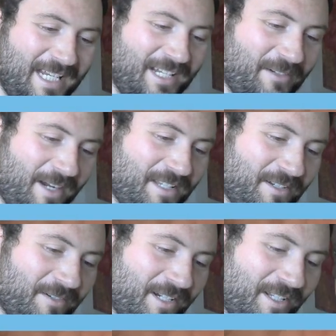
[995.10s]
kneaded
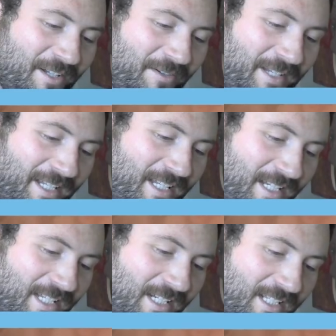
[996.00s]
eraser, we're gonna go
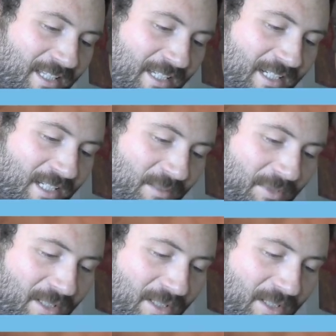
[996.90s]
in and clean up